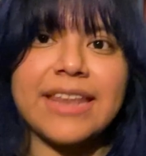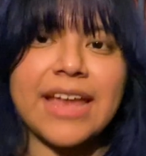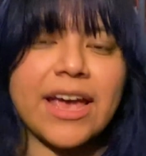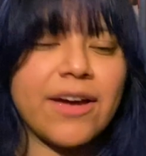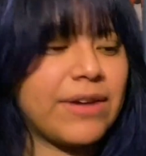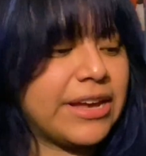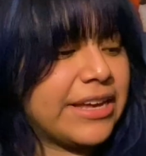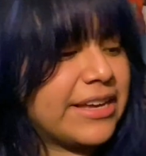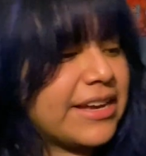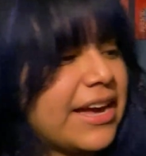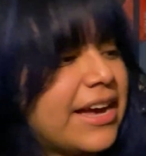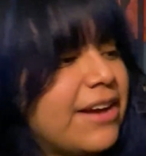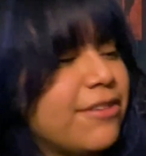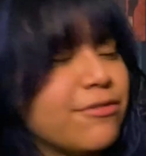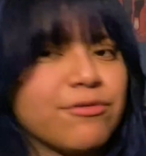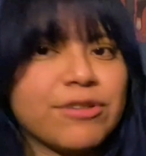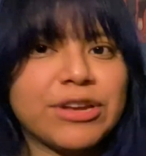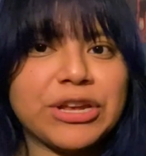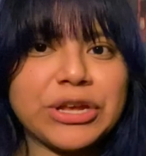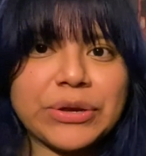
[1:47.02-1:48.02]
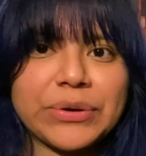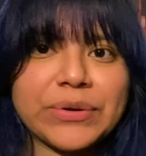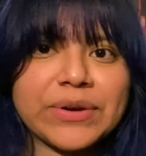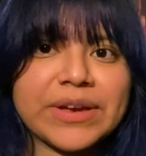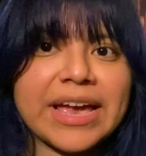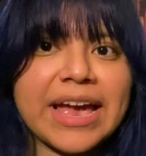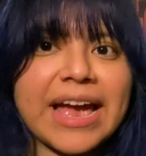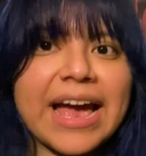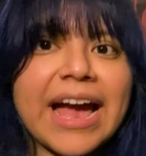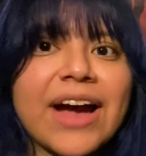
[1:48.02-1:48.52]
Now I got
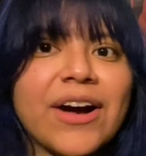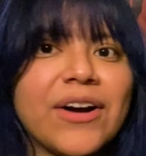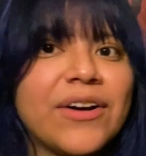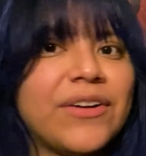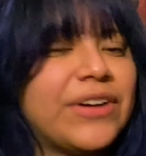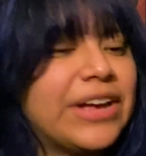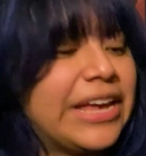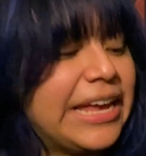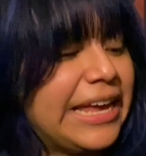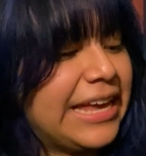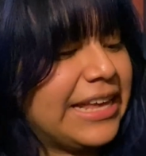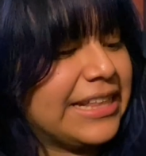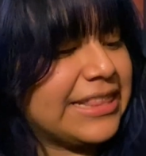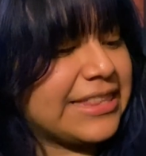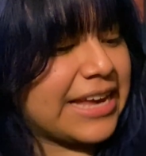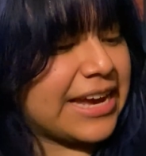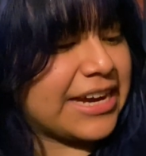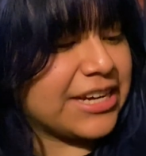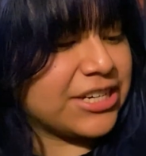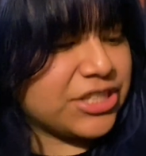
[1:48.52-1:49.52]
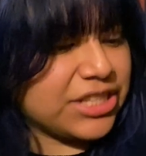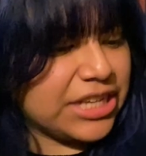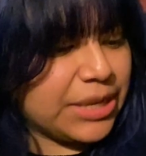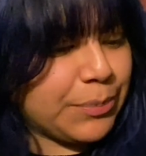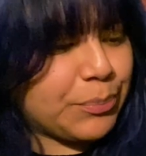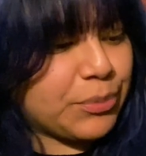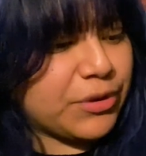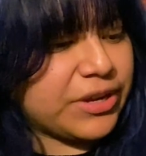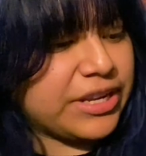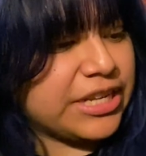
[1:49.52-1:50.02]
Ryuk out. It's actually
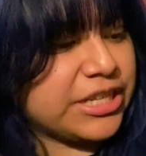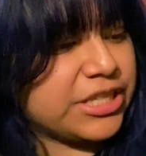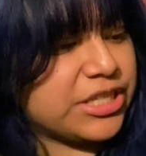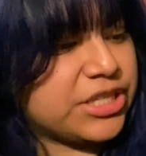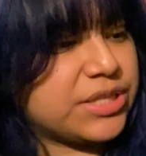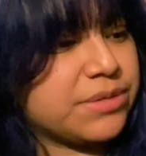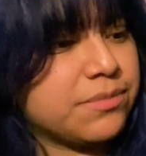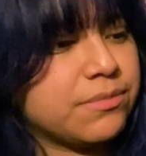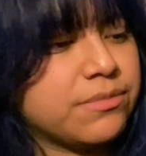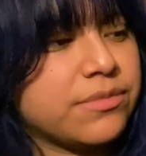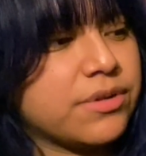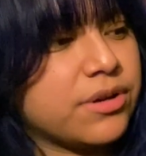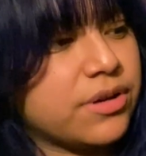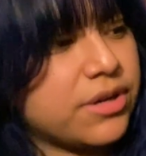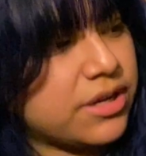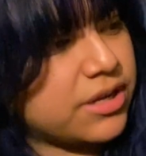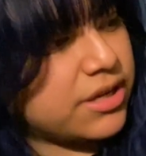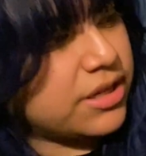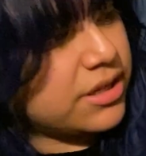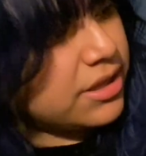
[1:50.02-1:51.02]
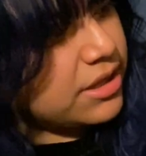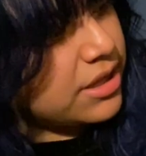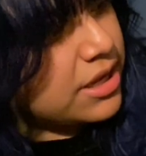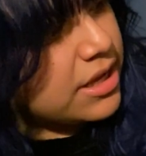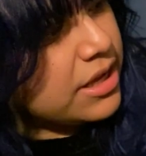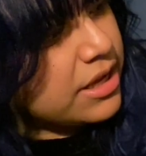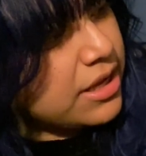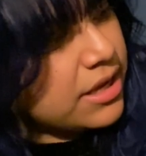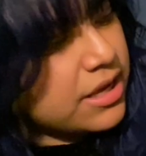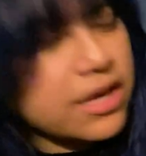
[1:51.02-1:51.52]
pretty small,
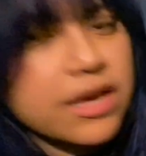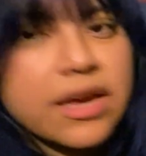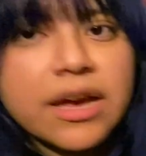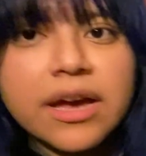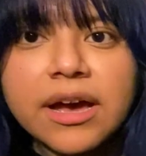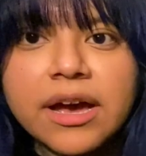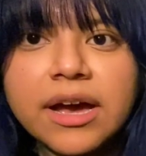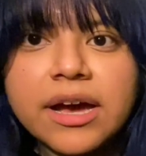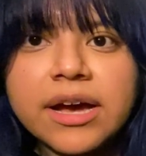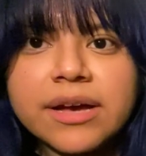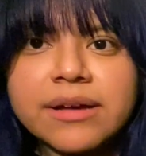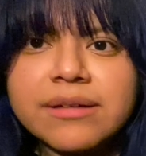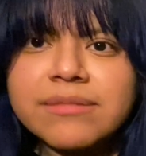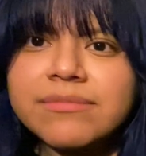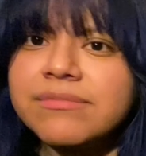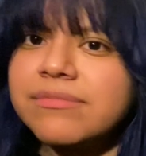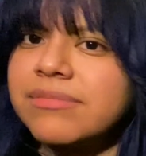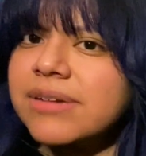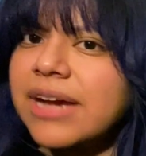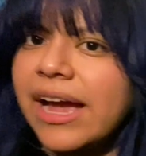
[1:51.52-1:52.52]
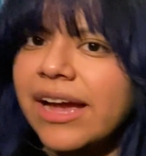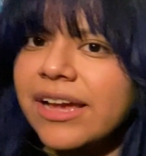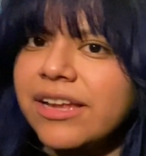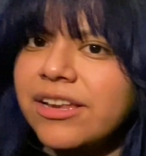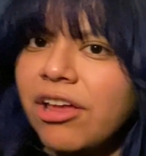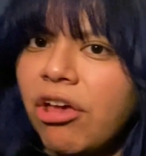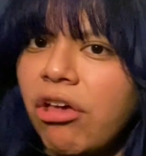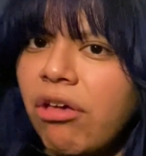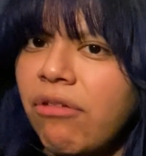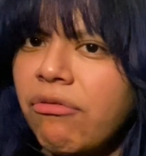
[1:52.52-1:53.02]
um,
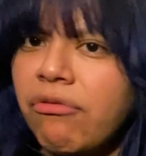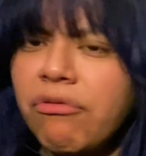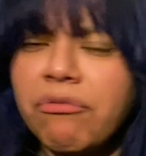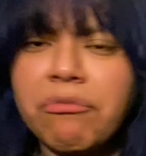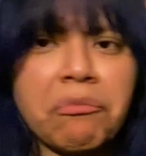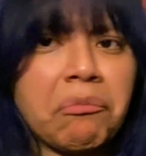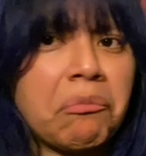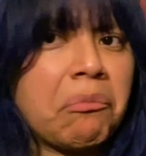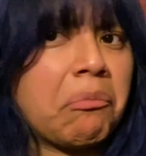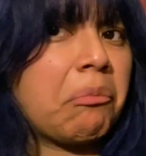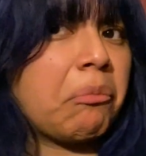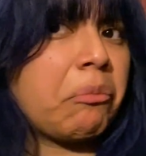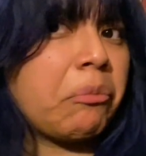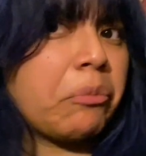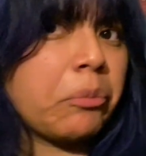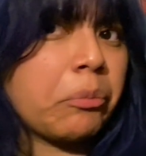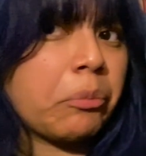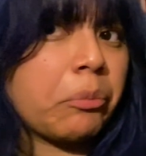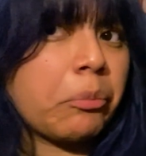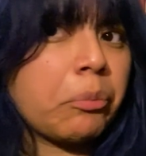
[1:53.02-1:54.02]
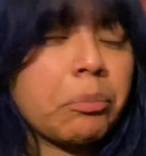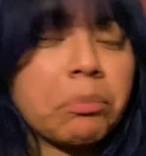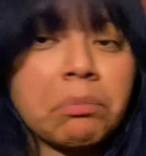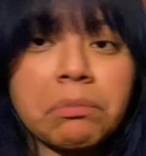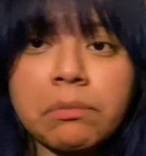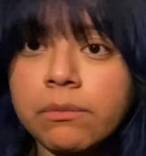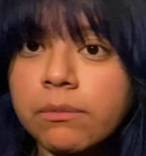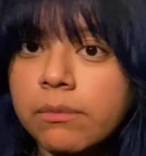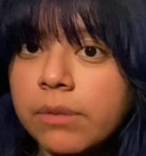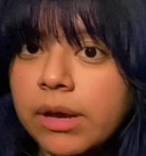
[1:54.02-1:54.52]
kind of.
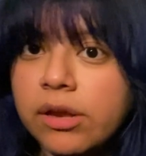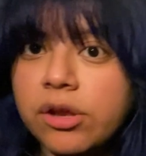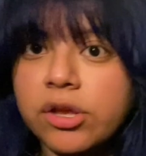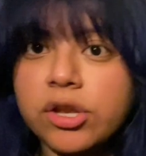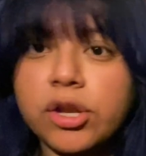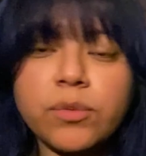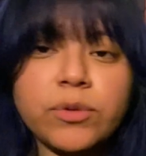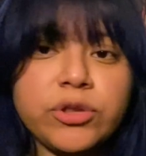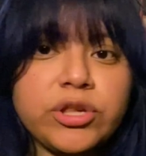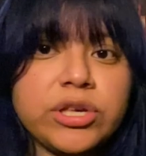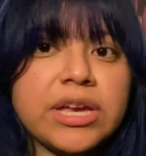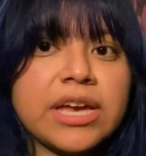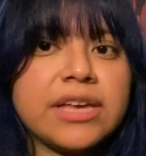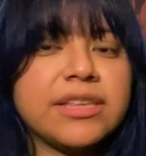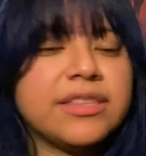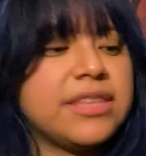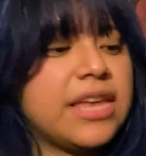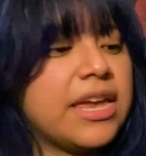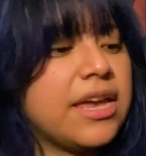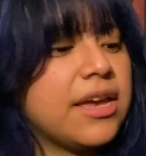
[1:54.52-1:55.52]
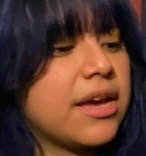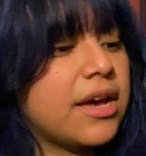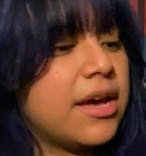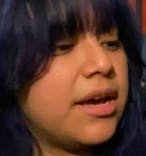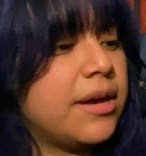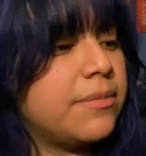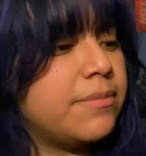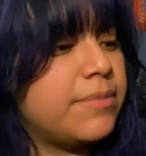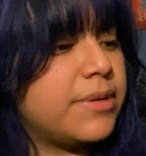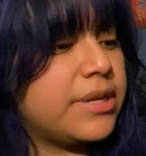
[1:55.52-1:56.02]
I don't know what you guys think,
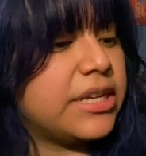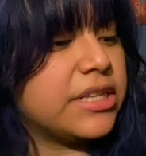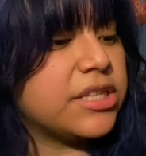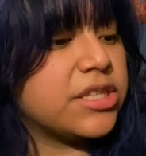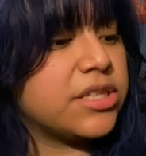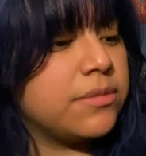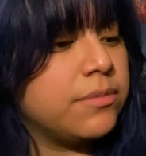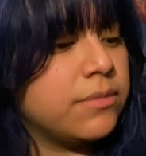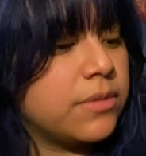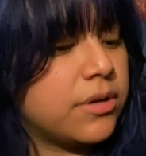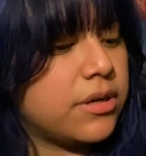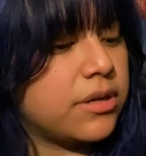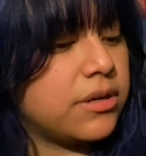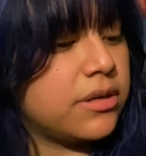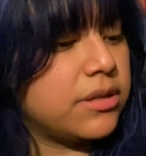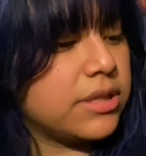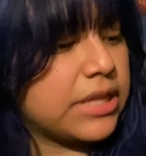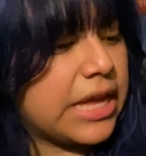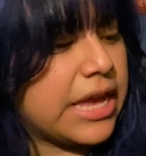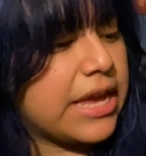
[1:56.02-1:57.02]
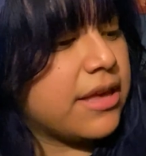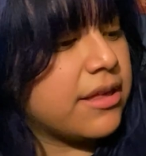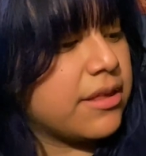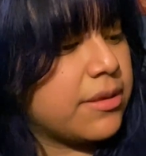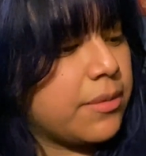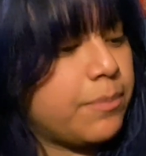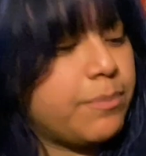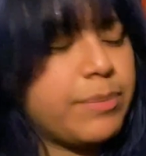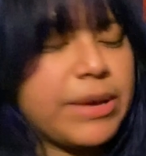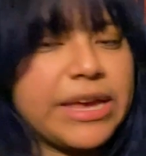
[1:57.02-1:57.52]
um, but it's small. Like,
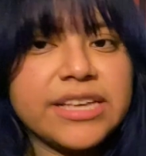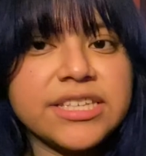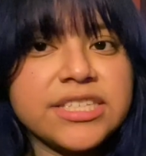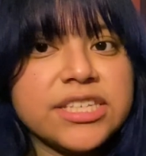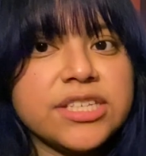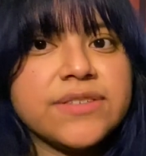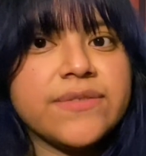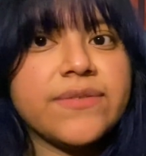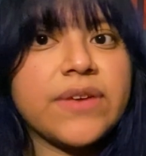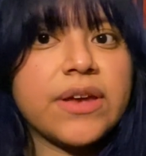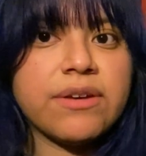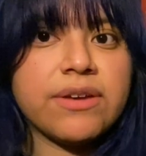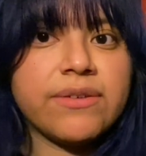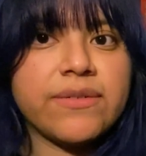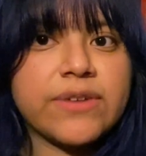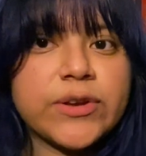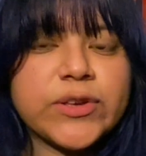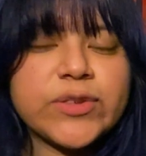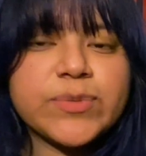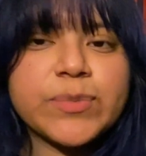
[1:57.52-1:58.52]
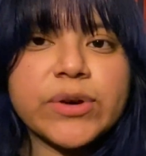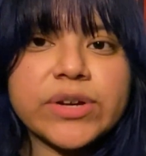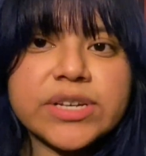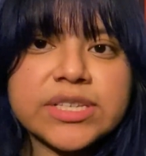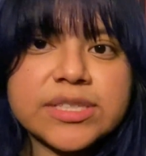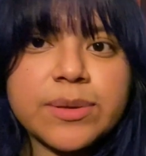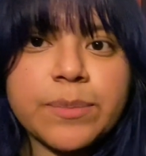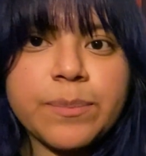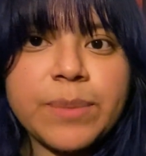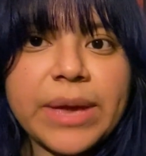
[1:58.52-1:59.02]
the base is very, very small
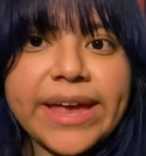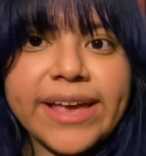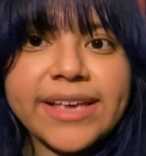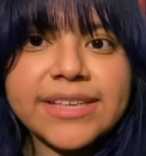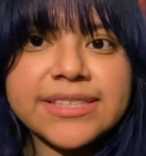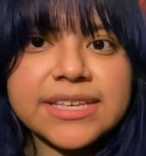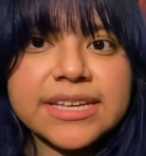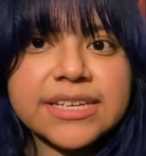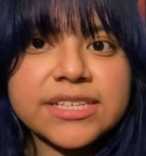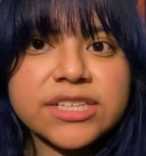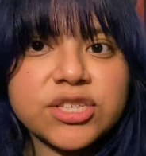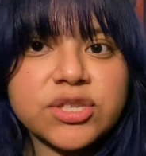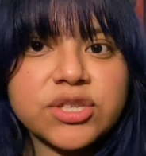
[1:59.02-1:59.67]
because the base is a